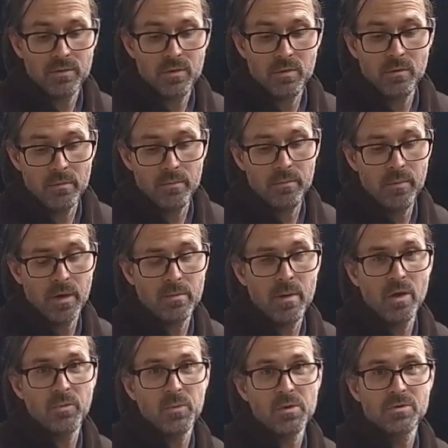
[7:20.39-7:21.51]
two million
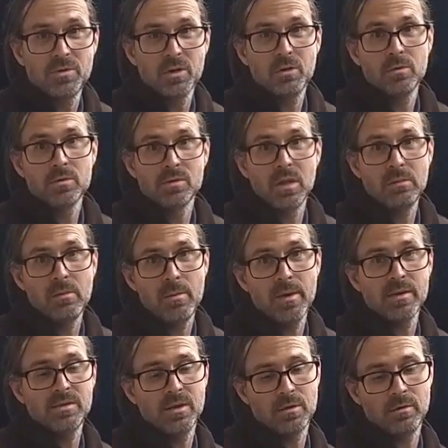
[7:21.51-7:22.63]
mile sprinter stickers, the
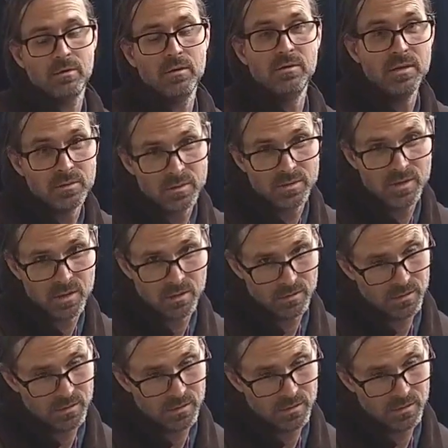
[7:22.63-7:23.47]
MMS sticker and the diesel sticker.